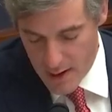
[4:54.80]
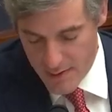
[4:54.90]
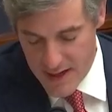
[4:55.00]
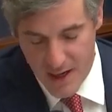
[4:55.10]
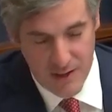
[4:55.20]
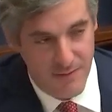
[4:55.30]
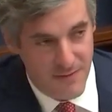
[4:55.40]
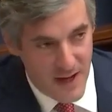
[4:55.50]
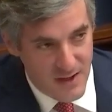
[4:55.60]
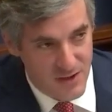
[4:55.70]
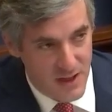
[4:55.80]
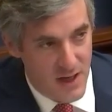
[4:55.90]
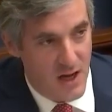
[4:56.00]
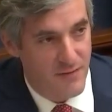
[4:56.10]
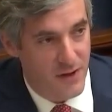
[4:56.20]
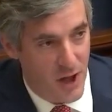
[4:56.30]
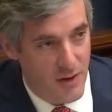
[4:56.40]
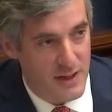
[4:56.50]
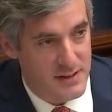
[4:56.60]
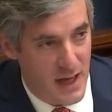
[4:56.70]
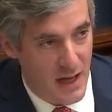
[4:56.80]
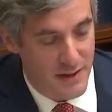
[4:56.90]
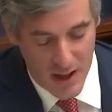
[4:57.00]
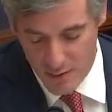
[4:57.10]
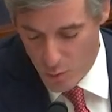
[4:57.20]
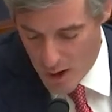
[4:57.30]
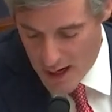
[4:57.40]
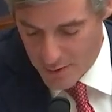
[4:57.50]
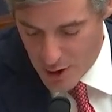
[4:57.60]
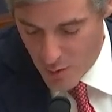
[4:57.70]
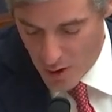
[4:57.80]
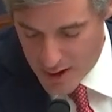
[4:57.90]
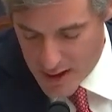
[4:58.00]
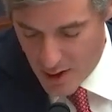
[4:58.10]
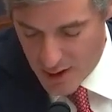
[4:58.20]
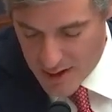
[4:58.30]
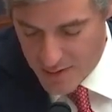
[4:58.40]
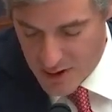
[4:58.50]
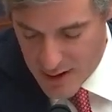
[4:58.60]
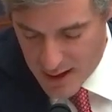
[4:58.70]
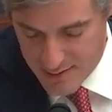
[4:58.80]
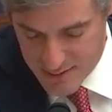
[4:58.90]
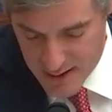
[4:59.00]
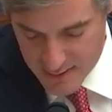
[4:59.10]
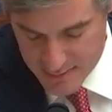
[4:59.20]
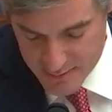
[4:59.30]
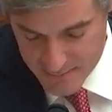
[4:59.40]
the conviction of felonious conduct while you are here in the United States.